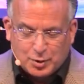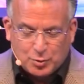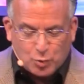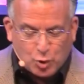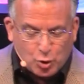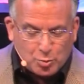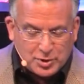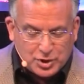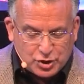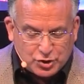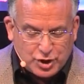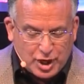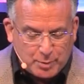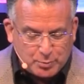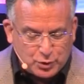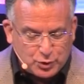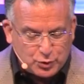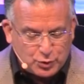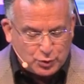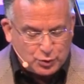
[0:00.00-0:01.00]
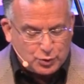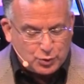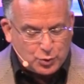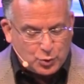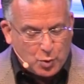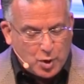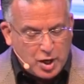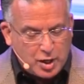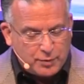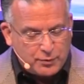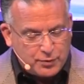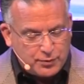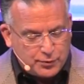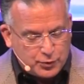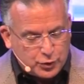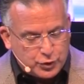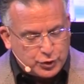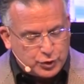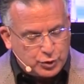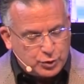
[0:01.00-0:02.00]
Romans chapter 12 and
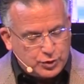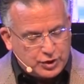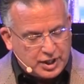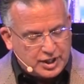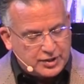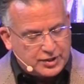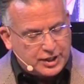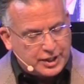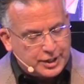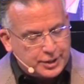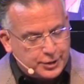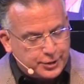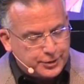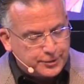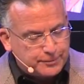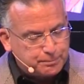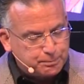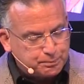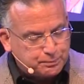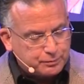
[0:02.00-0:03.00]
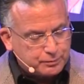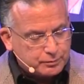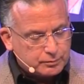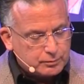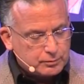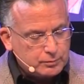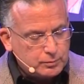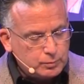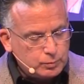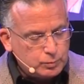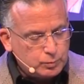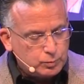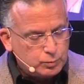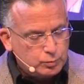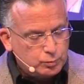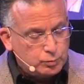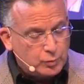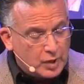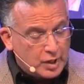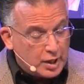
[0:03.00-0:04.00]
verse 2 says this
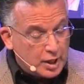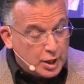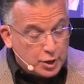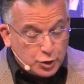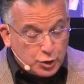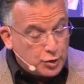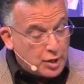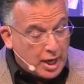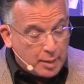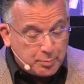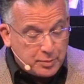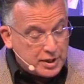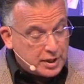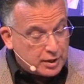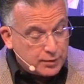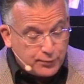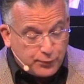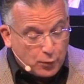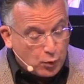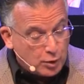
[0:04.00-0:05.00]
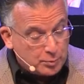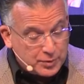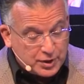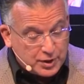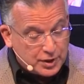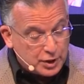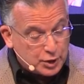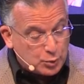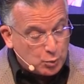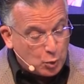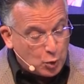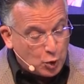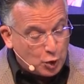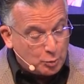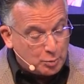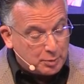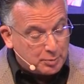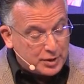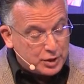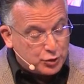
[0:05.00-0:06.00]
Do not be conformed to this world,
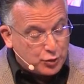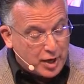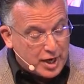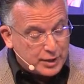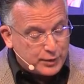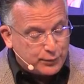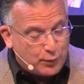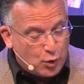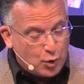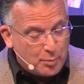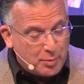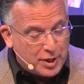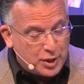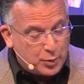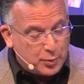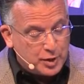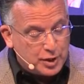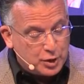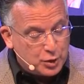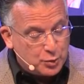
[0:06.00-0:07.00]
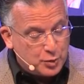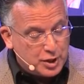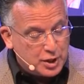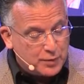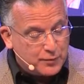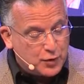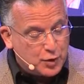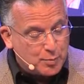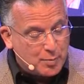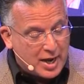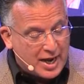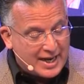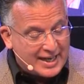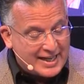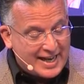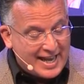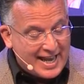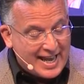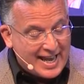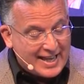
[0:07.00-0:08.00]
but be transformed by the renewing of your mind,
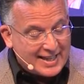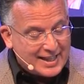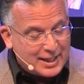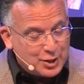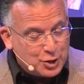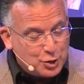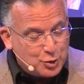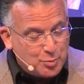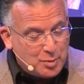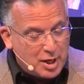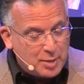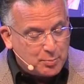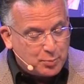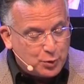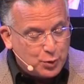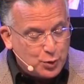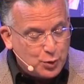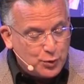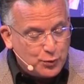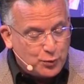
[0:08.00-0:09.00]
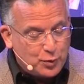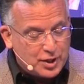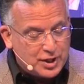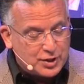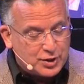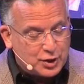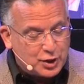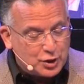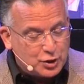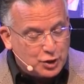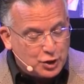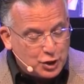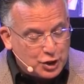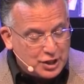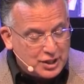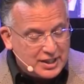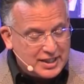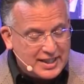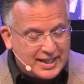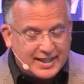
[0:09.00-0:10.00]
that you may prove what is the
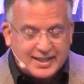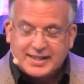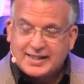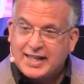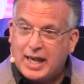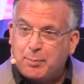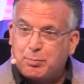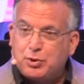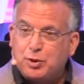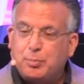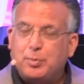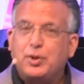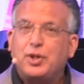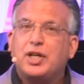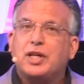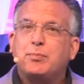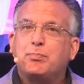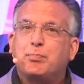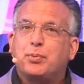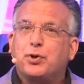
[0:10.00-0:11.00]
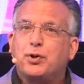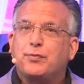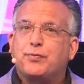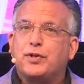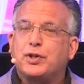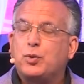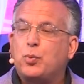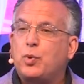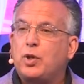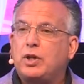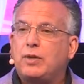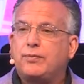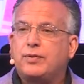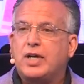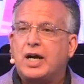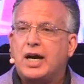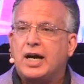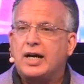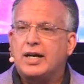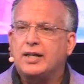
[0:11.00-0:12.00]
good, acceptable, and perfect will of
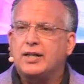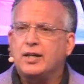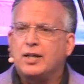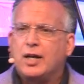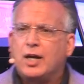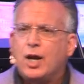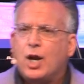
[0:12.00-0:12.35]
God.